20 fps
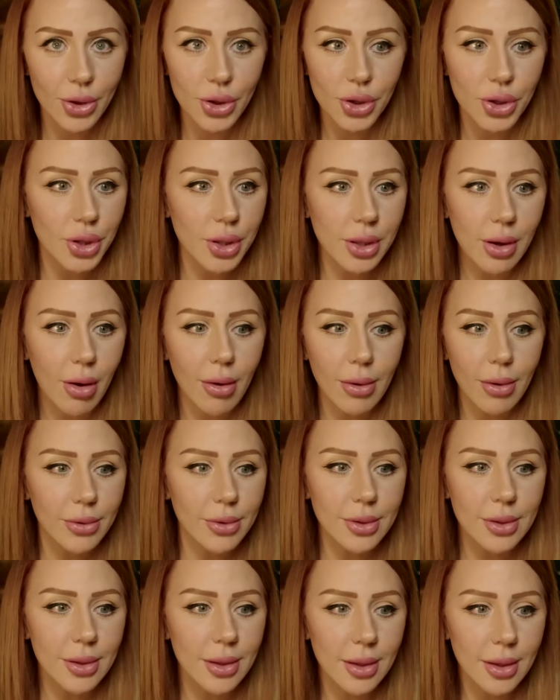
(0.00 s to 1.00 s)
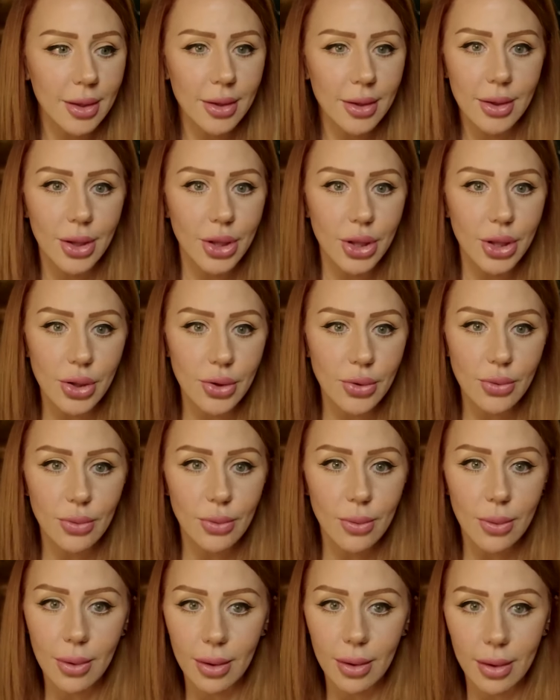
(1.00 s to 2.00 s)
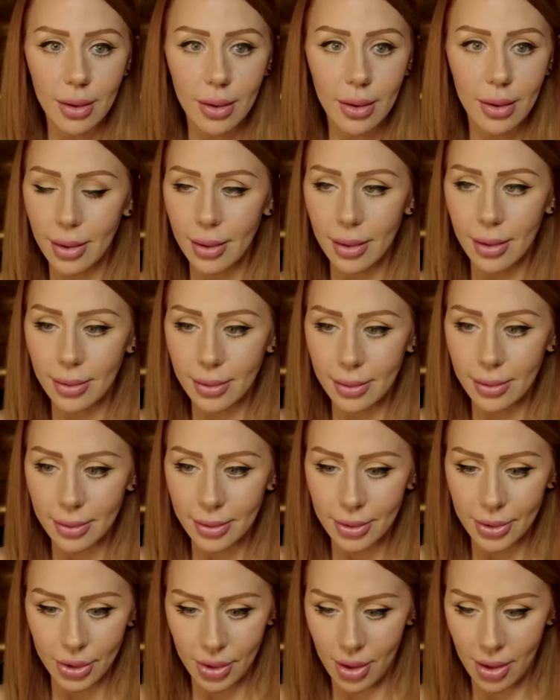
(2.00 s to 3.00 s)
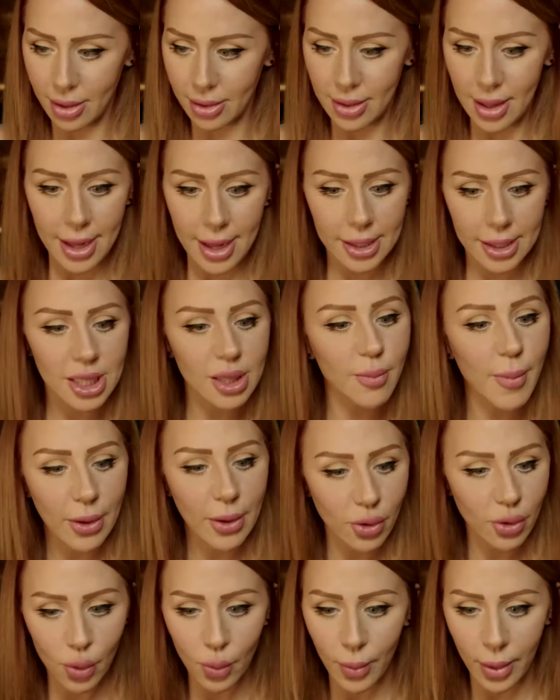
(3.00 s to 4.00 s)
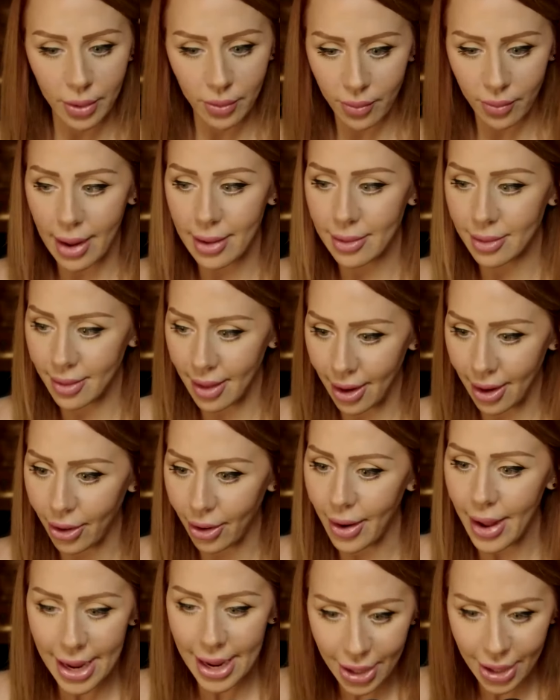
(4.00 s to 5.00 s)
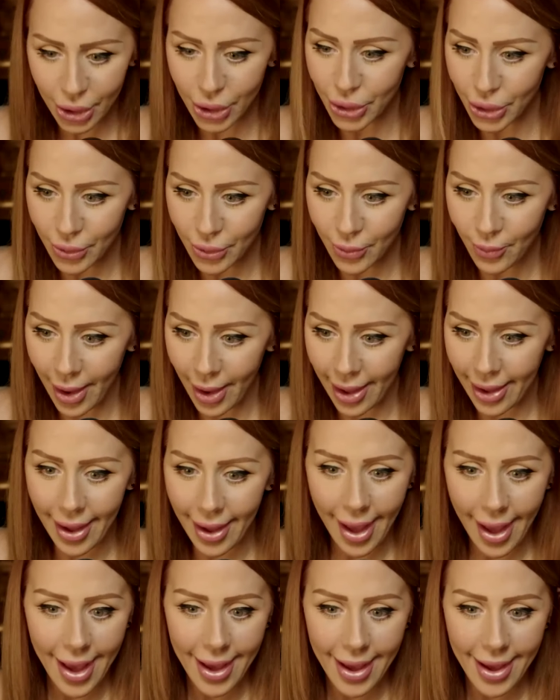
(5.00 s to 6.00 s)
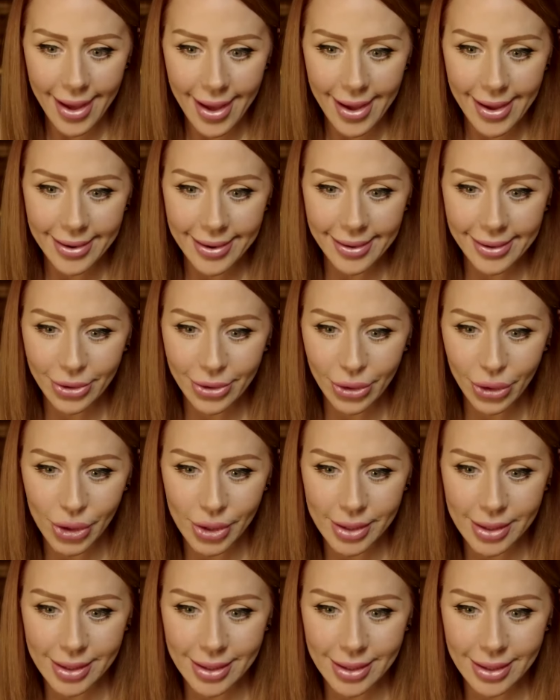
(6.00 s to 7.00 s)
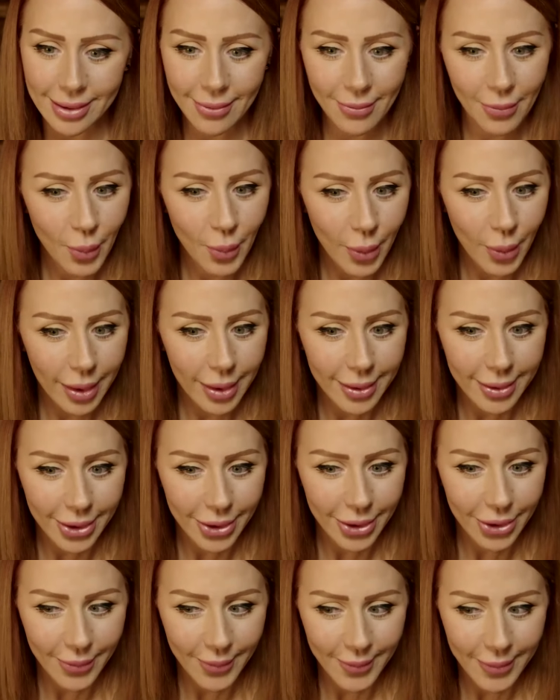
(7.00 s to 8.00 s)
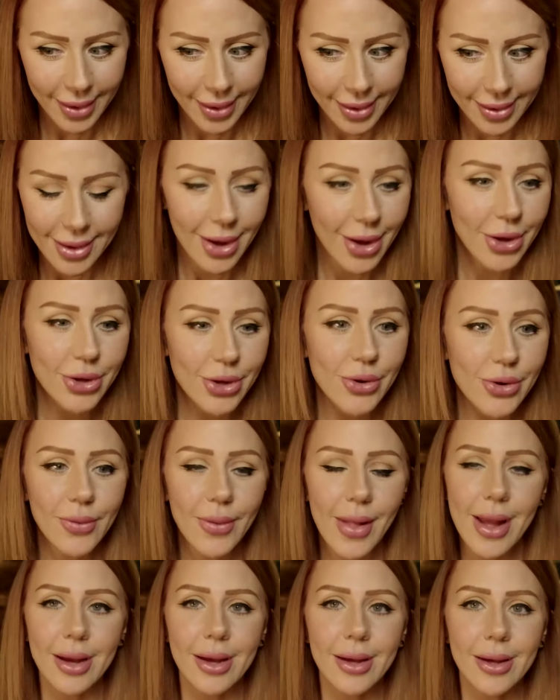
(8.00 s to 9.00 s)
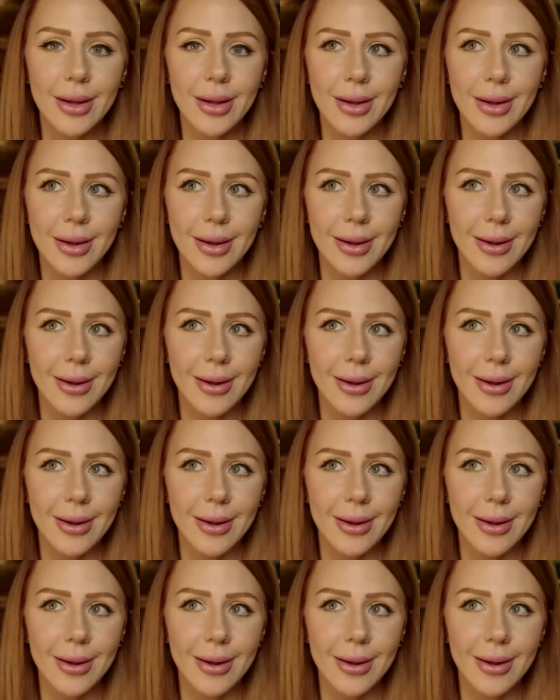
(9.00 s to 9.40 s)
she calls you LaShante, a special one right there in a good way. And she, you're like,